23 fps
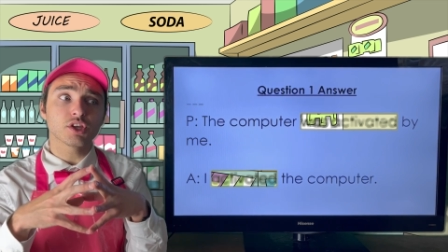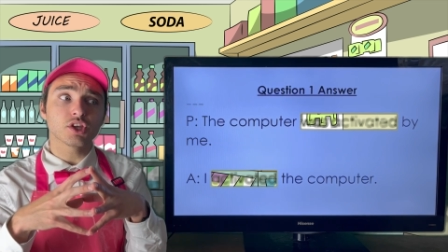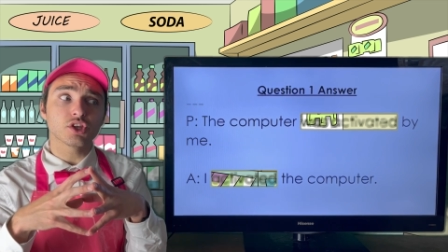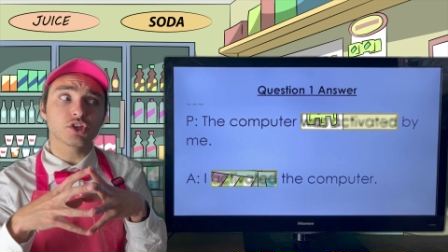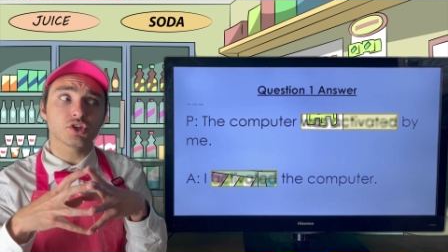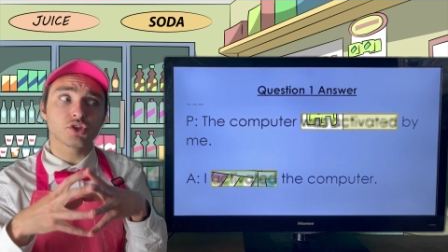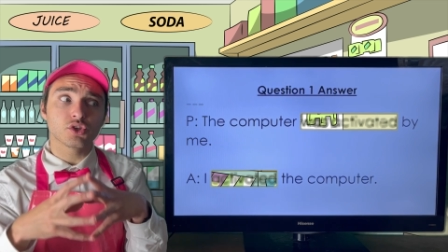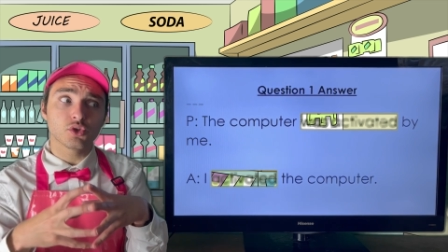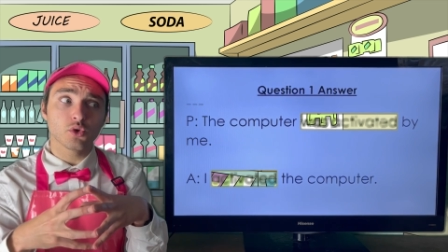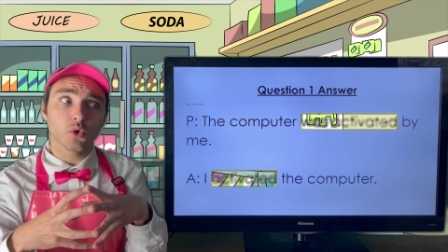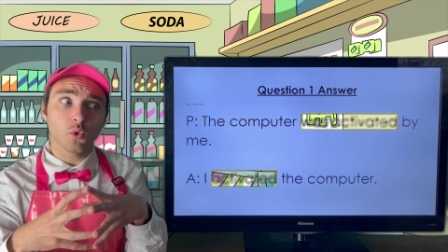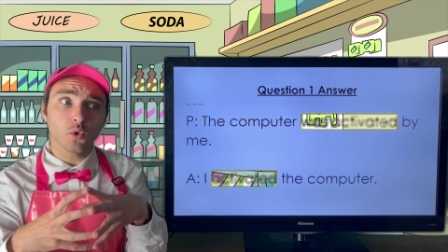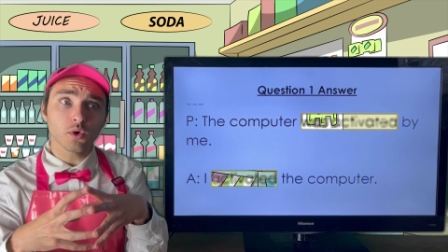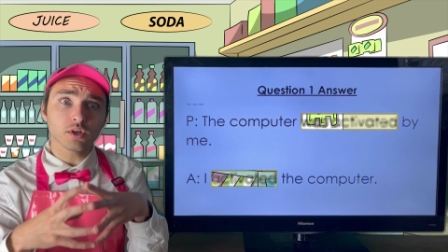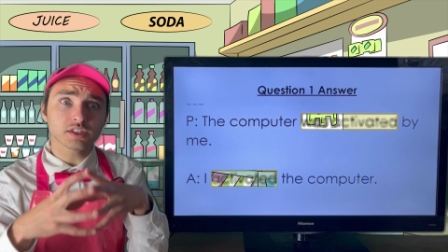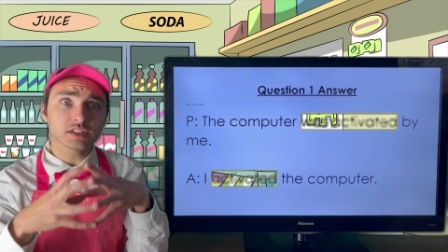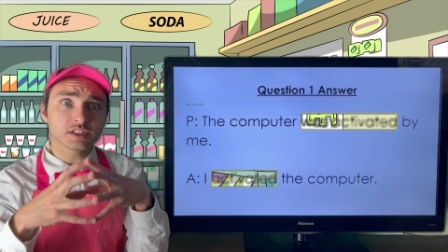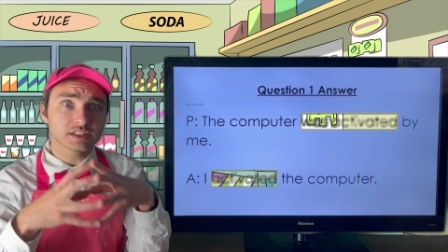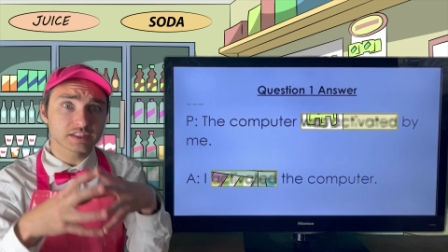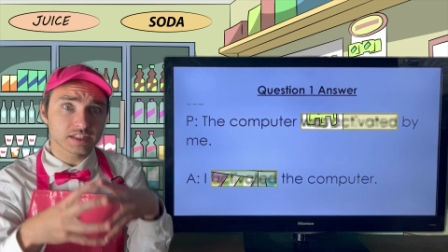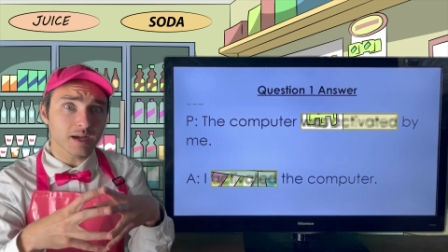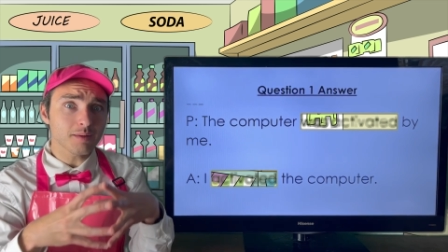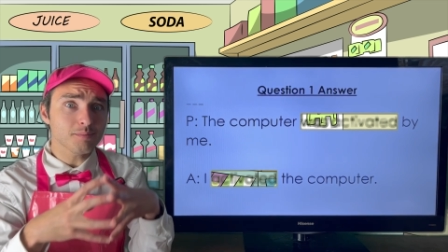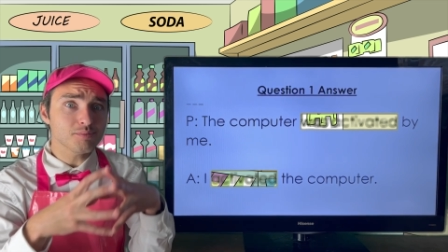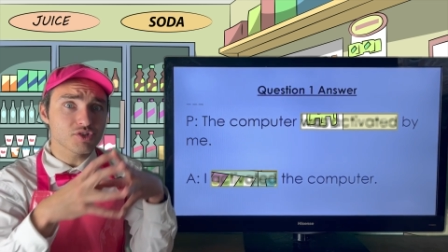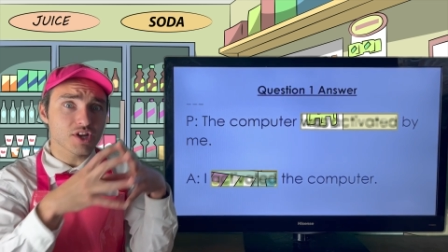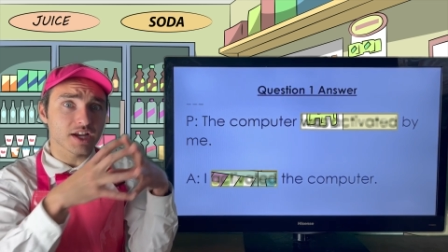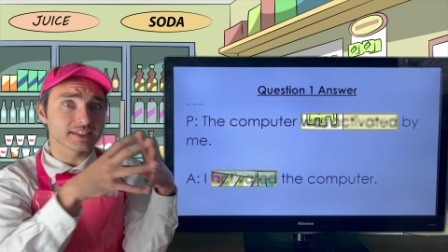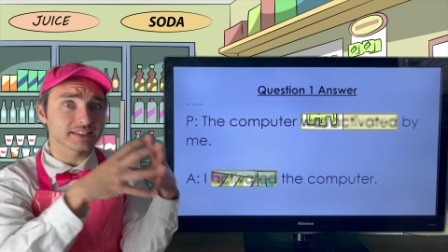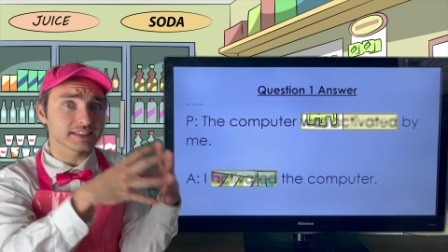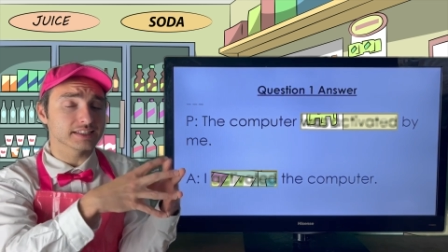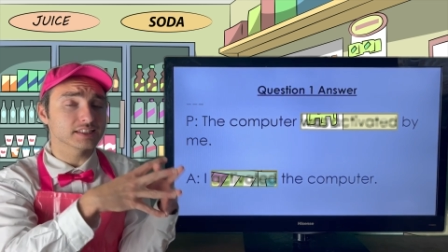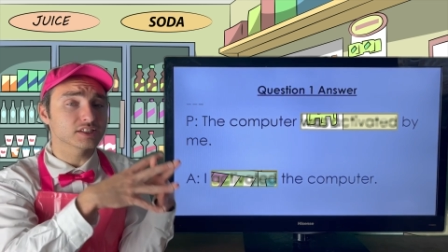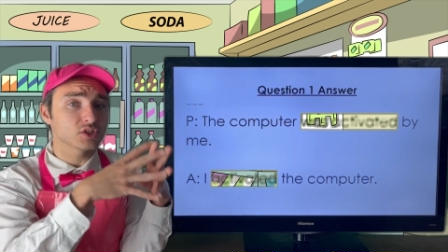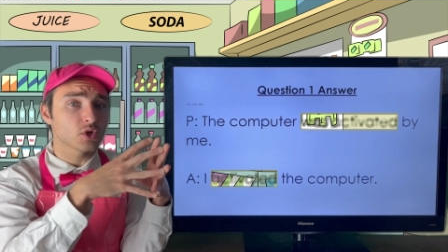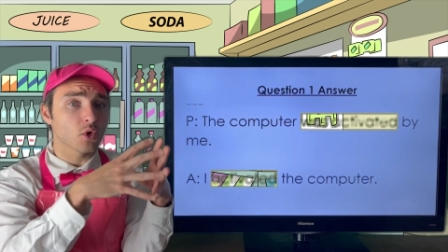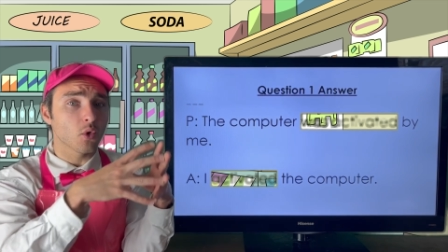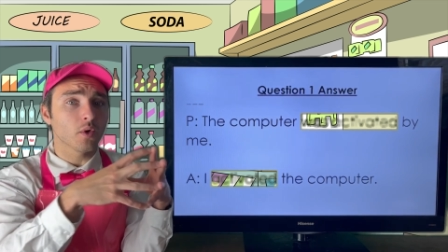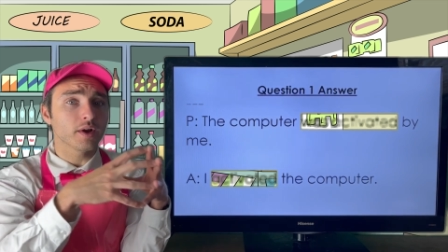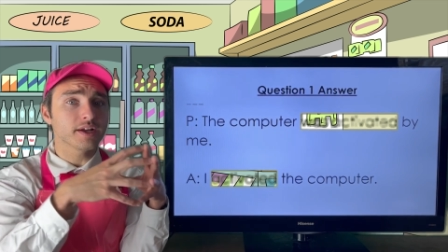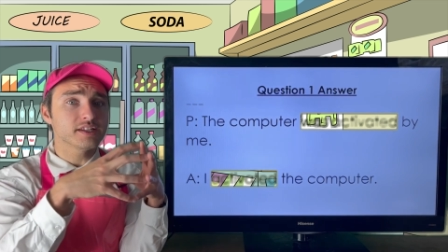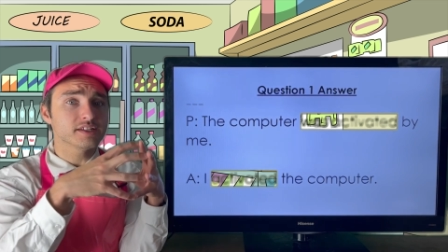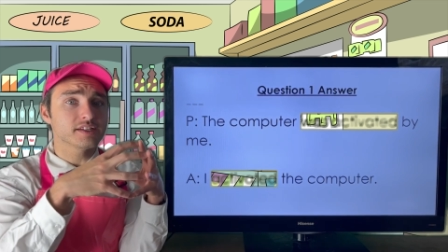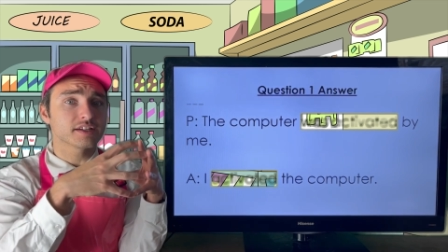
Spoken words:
your subject is going